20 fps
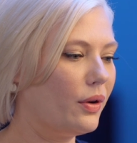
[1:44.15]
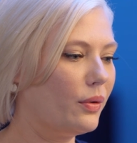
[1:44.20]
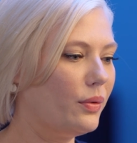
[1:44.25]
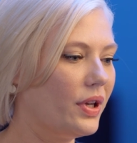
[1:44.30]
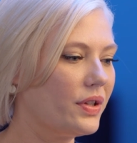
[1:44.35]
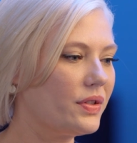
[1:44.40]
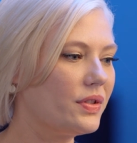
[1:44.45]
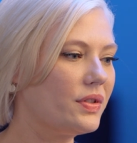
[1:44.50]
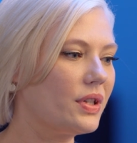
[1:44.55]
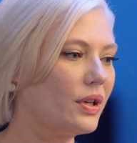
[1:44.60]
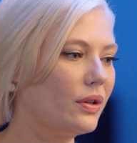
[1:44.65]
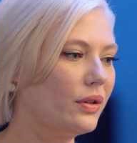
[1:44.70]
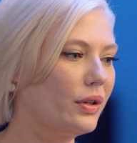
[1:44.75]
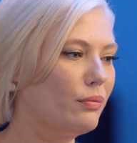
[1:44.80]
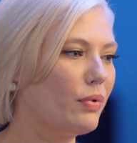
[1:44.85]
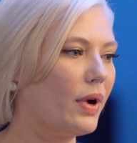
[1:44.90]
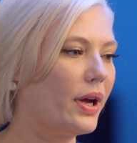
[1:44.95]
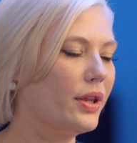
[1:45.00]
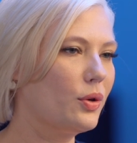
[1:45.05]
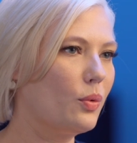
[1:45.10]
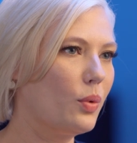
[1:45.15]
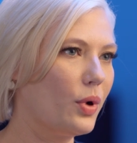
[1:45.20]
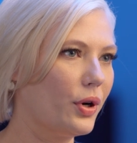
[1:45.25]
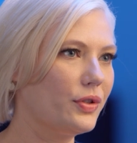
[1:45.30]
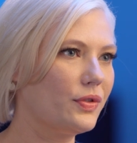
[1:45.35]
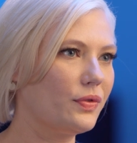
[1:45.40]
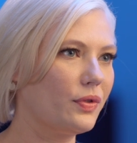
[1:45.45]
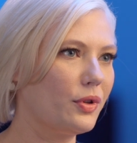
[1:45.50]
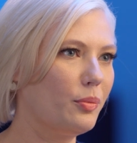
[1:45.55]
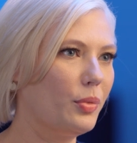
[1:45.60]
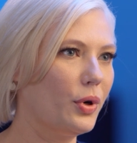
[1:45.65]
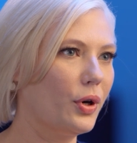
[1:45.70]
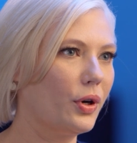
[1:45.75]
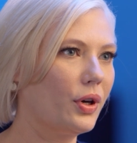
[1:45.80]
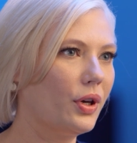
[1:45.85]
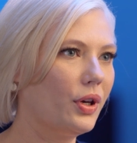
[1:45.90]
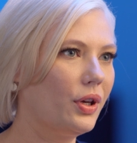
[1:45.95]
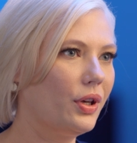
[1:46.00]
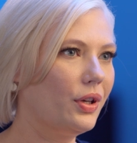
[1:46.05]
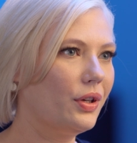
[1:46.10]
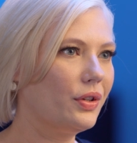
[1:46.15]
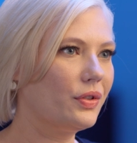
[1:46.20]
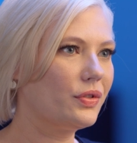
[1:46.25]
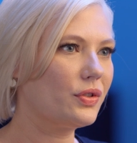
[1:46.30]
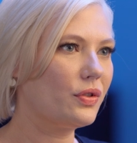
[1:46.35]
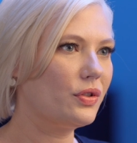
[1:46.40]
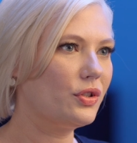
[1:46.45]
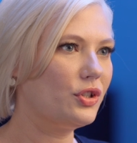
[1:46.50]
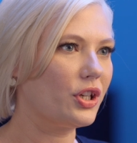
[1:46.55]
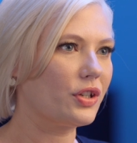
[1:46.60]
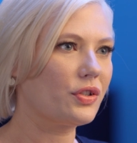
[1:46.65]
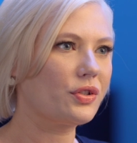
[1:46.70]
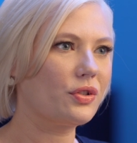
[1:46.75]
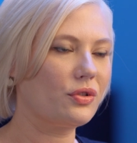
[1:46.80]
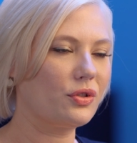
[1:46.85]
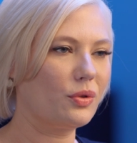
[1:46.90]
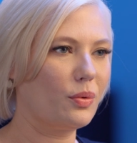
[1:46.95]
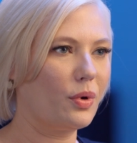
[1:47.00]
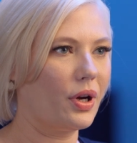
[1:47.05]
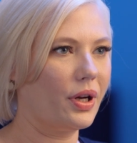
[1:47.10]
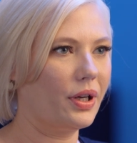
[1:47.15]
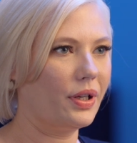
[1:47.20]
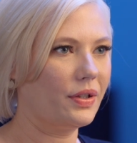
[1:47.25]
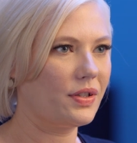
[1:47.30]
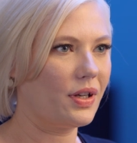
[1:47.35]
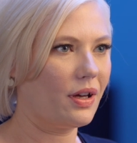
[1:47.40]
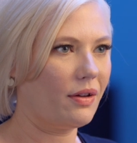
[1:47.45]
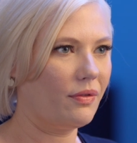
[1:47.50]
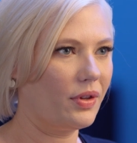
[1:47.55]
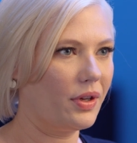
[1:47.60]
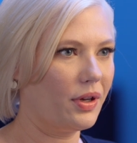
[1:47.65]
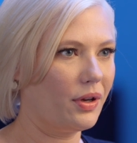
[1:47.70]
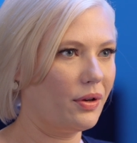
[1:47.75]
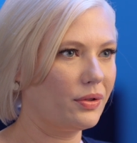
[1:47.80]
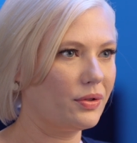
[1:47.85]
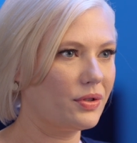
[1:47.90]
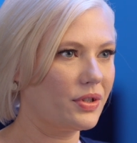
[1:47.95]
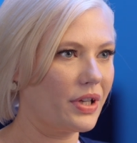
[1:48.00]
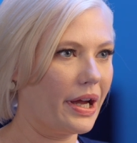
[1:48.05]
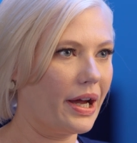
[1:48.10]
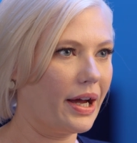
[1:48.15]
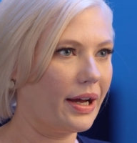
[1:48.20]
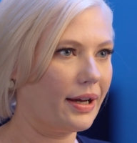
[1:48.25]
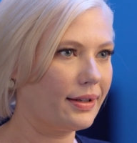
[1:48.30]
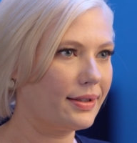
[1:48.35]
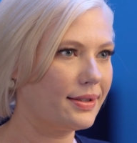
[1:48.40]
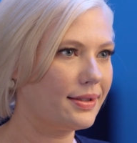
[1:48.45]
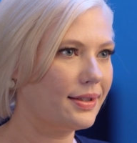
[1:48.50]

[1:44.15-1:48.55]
don't necessarily write the words for the book. So the gestures are where I get to have the characters act.